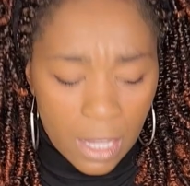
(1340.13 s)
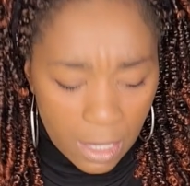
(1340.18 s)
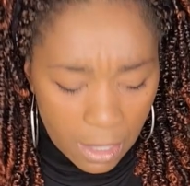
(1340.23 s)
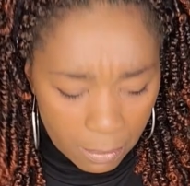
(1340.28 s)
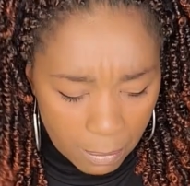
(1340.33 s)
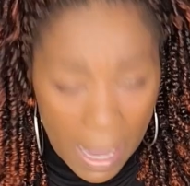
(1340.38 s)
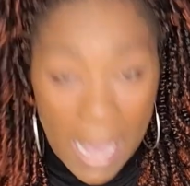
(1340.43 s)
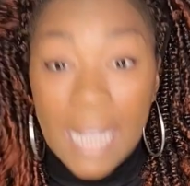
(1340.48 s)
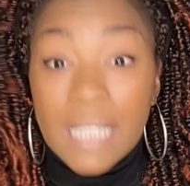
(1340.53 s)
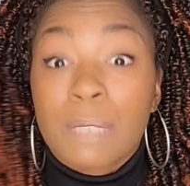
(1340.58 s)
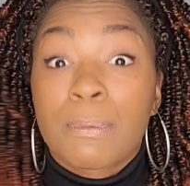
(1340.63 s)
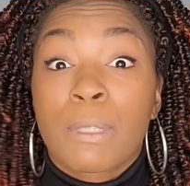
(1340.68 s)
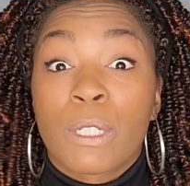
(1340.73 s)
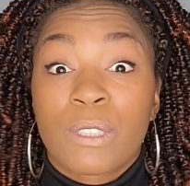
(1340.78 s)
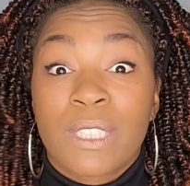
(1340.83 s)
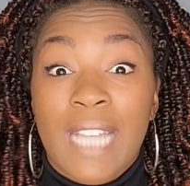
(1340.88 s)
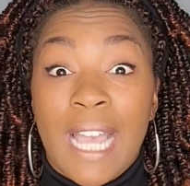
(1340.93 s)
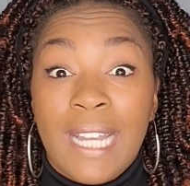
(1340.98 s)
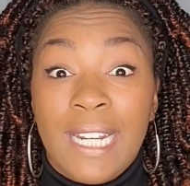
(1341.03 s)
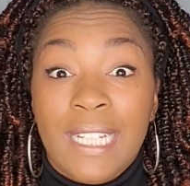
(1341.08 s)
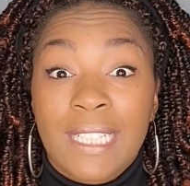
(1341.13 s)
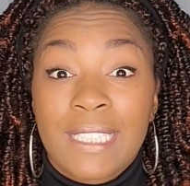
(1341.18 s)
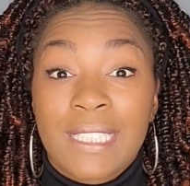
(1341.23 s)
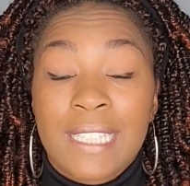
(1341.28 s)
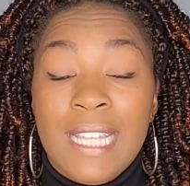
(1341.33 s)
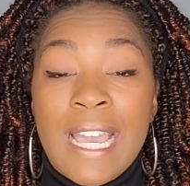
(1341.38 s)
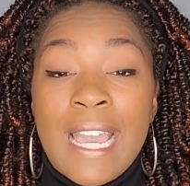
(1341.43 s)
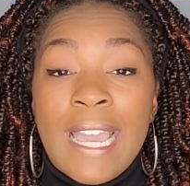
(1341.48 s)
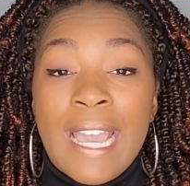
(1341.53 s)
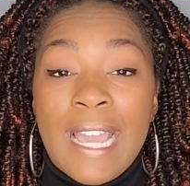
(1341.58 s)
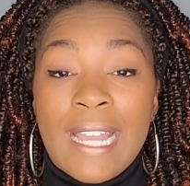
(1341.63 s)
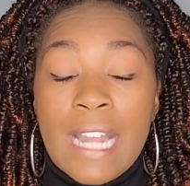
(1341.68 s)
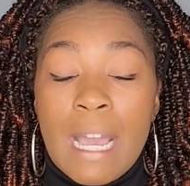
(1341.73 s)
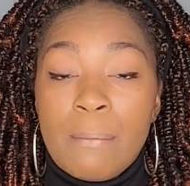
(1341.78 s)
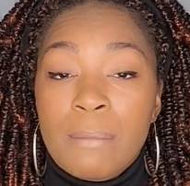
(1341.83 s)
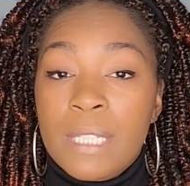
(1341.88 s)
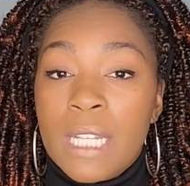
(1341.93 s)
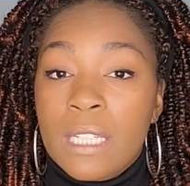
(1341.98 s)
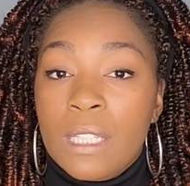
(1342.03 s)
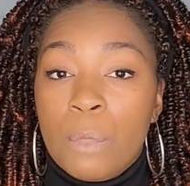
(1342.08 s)
hospital signings, and
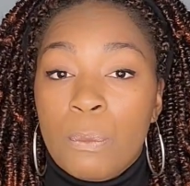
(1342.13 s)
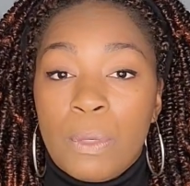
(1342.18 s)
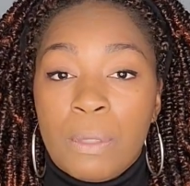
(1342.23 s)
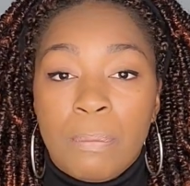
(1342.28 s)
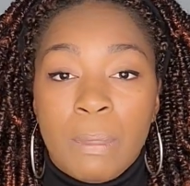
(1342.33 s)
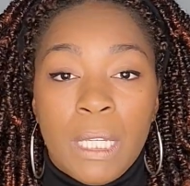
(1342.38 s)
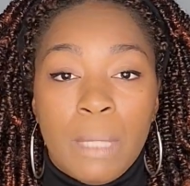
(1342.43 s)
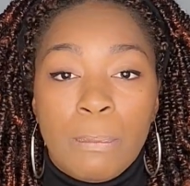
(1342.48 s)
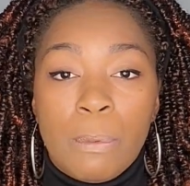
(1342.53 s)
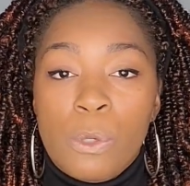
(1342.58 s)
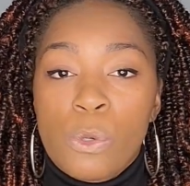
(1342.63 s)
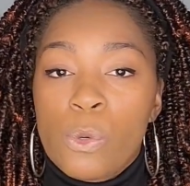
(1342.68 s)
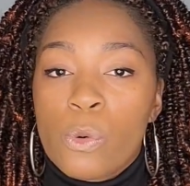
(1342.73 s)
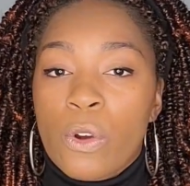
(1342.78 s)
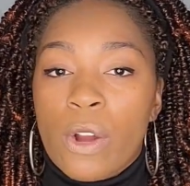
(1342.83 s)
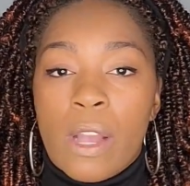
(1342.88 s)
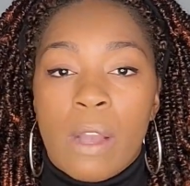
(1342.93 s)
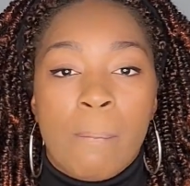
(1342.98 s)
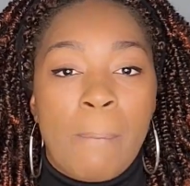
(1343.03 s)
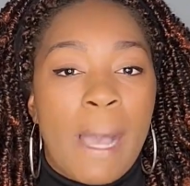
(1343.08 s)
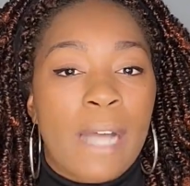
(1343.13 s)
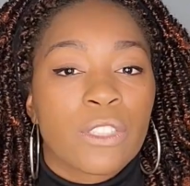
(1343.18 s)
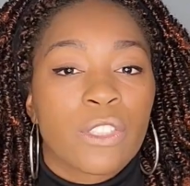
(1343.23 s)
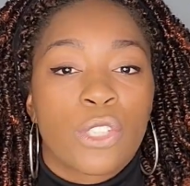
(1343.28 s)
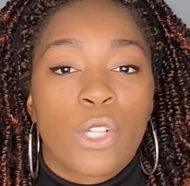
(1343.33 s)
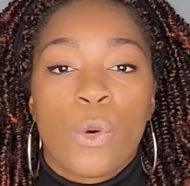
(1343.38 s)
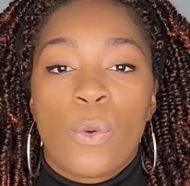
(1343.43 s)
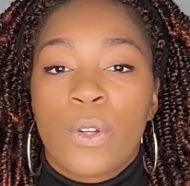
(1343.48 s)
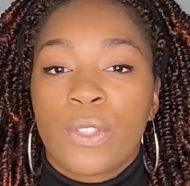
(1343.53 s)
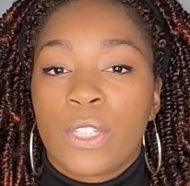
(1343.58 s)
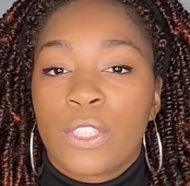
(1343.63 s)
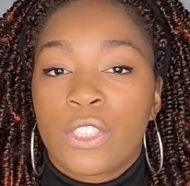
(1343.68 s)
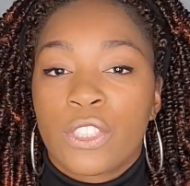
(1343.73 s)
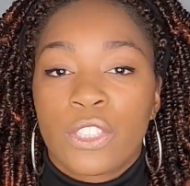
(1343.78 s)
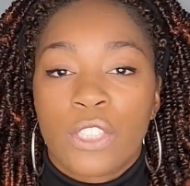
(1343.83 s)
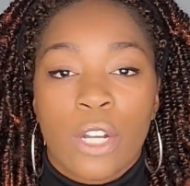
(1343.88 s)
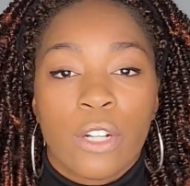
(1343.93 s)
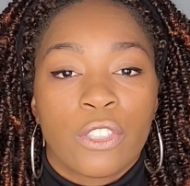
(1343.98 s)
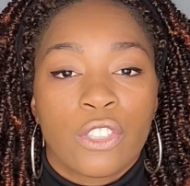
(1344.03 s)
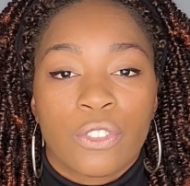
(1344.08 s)
I'm dealing with people who are about to go into
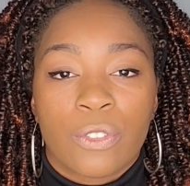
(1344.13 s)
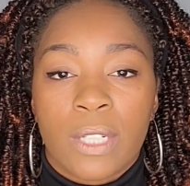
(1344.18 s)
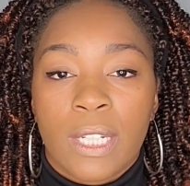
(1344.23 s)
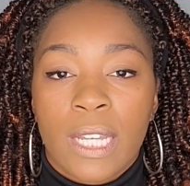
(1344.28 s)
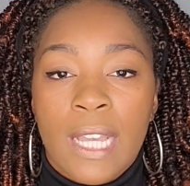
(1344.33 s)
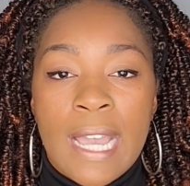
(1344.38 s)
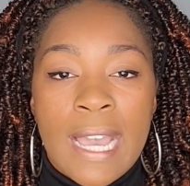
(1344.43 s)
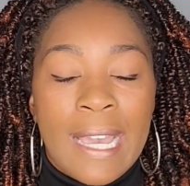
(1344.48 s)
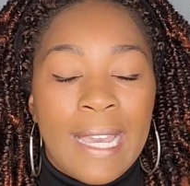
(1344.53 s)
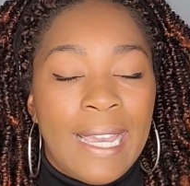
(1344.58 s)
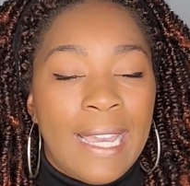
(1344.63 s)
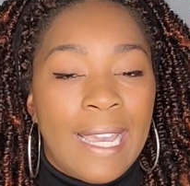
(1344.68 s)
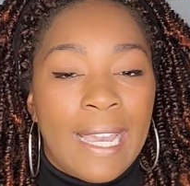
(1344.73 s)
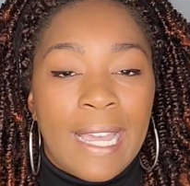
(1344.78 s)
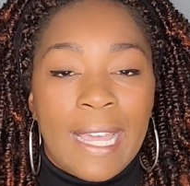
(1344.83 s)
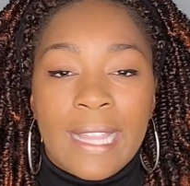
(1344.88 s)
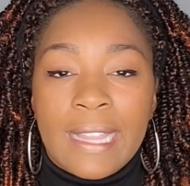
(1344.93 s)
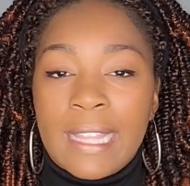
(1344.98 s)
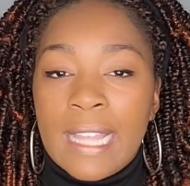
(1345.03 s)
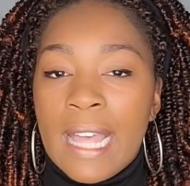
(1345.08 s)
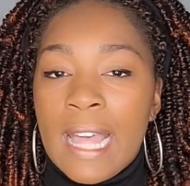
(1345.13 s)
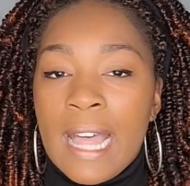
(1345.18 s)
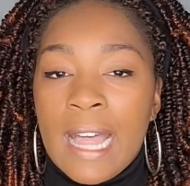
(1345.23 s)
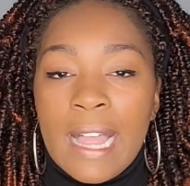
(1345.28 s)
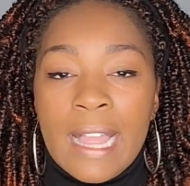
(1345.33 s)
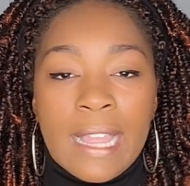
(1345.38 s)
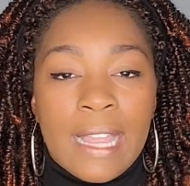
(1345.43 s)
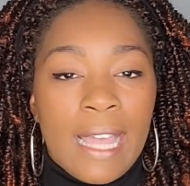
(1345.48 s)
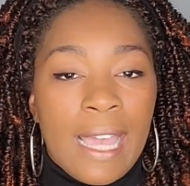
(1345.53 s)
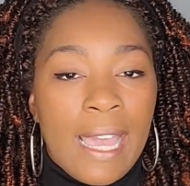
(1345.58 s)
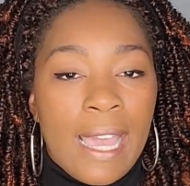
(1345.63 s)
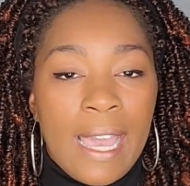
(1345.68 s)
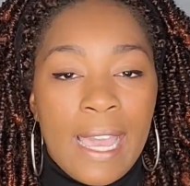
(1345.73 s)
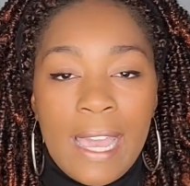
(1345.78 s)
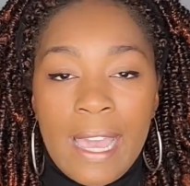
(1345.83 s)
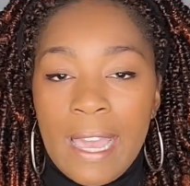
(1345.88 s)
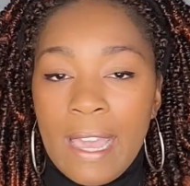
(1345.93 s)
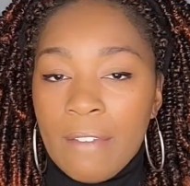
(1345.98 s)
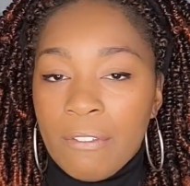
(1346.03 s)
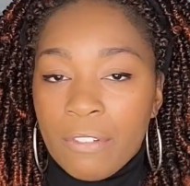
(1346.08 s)
surgery, and
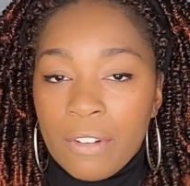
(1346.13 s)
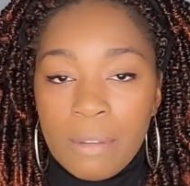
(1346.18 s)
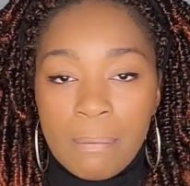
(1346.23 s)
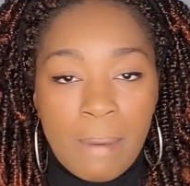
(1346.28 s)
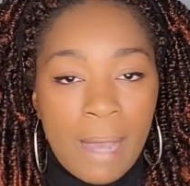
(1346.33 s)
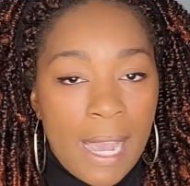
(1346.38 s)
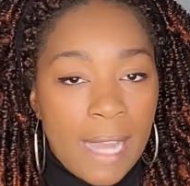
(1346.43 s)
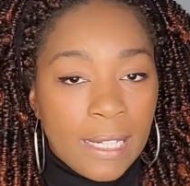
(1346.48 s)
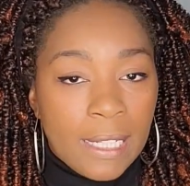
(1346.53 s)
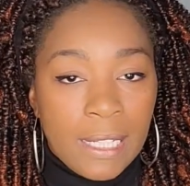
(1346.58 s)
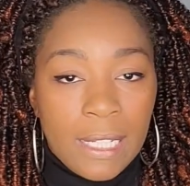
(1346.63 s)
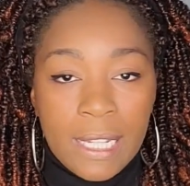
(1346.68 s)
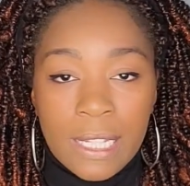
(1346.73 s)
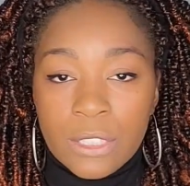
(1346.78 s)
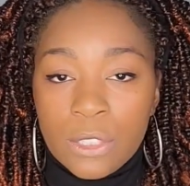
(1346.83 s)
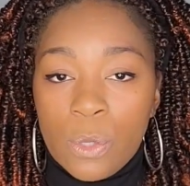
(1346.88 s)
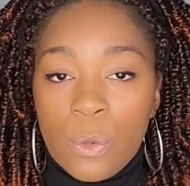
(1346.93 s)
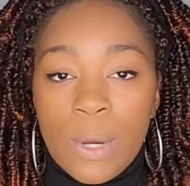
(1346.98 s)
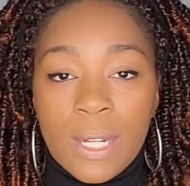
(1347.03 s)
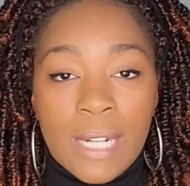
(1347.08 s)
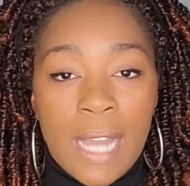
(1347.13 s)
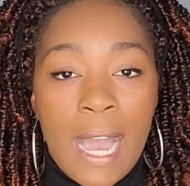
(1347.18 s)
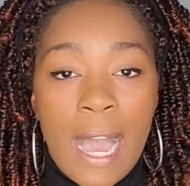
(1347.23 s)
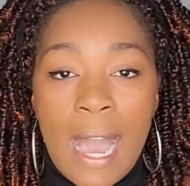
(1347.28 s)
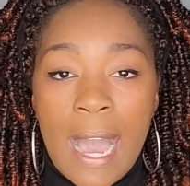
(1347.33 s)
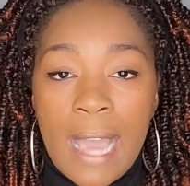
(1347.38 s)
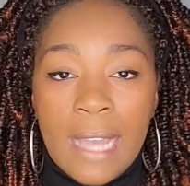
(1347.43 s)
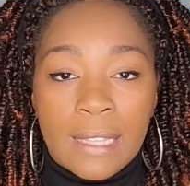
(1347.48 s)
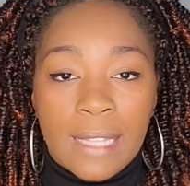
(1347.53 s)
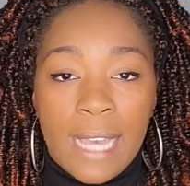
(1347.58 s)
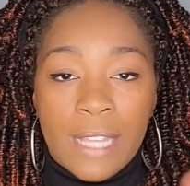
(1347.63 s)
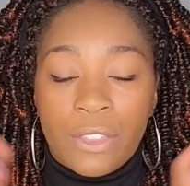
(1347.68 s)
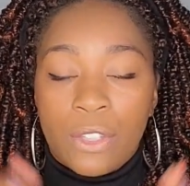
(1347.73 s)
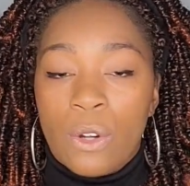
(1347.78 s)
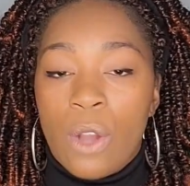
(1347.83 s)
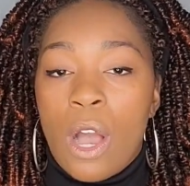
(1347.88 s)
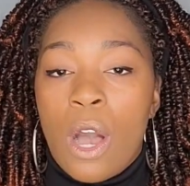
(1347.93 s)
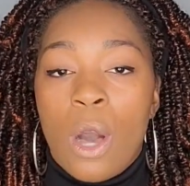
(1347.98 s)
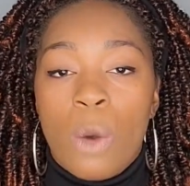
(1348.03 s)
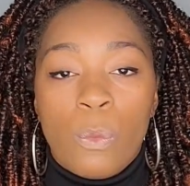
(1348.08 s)
everybody is on high. Like, they're
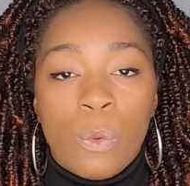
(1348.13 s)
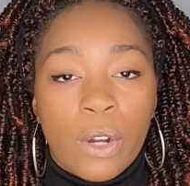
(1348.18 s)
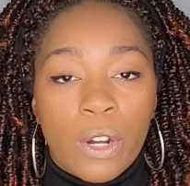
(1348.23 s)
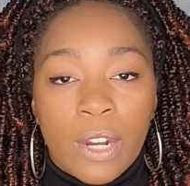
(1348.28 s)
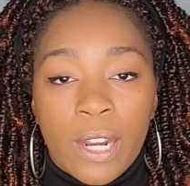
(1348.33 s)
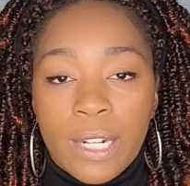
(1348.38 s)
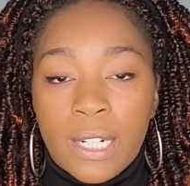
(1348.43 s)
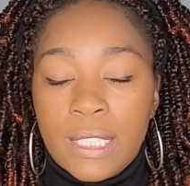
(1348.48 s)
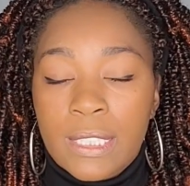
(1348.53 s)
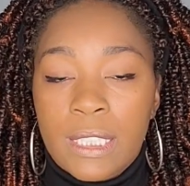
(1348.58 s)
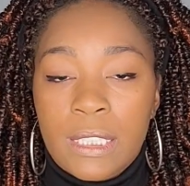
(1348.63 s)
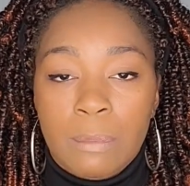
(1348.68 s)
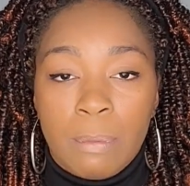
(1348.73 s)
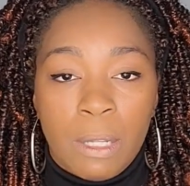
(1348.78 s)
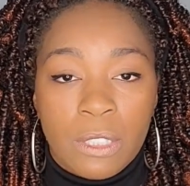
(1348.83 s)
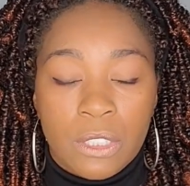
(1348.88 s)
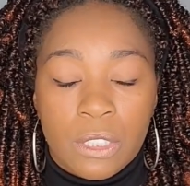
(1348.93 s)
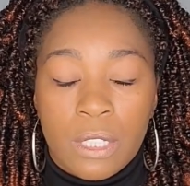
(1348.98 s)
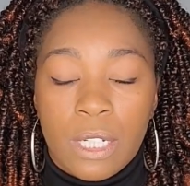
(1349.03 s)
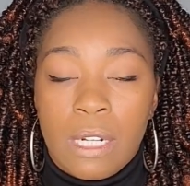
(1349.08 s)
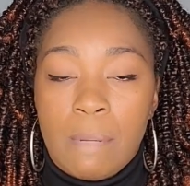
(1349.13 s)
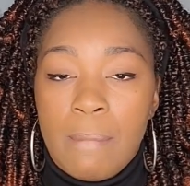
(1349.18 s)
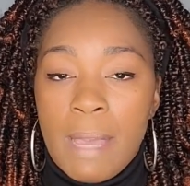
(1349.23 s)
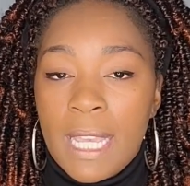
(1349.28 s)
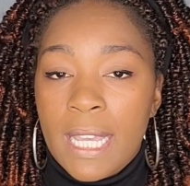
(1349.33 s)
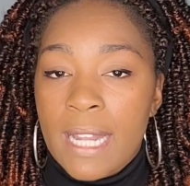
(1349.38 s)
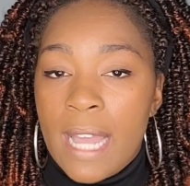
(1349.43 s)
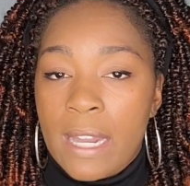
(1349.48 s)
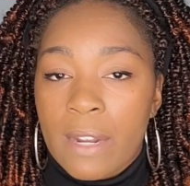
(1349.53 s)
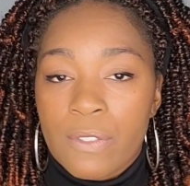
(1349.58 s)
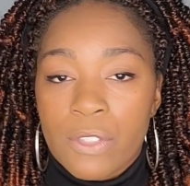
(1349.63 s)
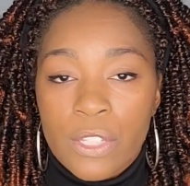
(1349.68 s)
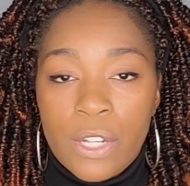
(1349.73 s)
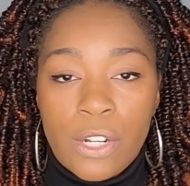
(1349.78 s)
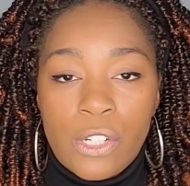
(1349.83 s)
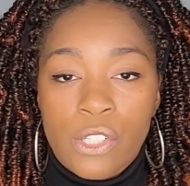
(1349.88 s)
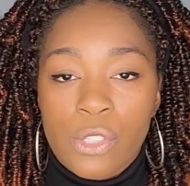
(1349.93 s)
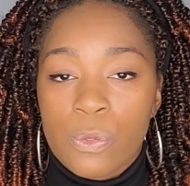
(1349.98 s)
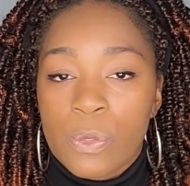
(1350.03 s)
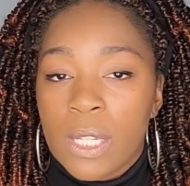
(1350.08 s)
all worried, is this person going to make it out of
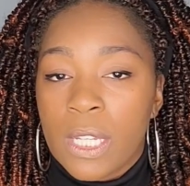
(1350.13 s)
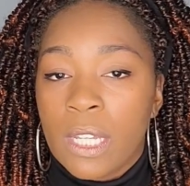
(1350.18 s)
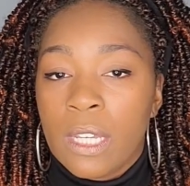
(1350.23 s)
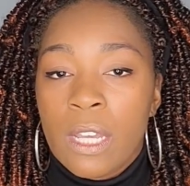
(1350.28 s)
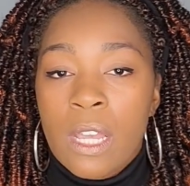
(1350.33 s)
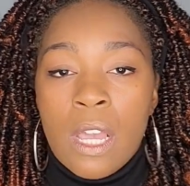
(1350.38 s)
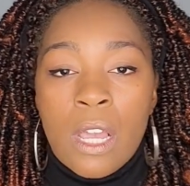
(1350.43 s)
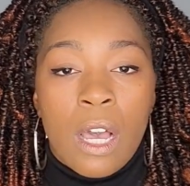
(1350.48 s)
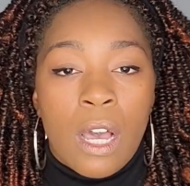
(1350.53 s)
surgery?